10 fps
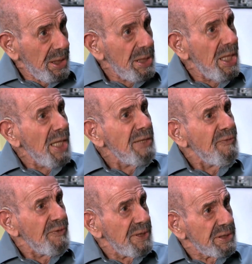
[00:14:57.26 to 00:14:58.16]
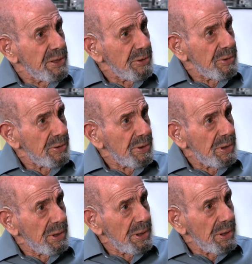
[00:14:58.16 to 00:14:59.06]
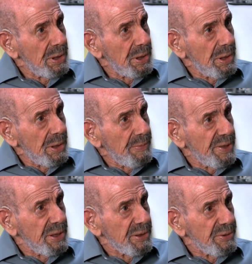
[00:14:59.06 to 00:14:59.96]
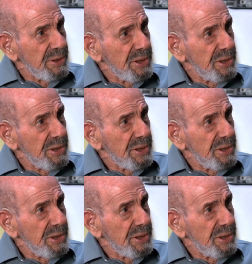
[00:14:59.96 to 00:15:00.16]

He envies you. because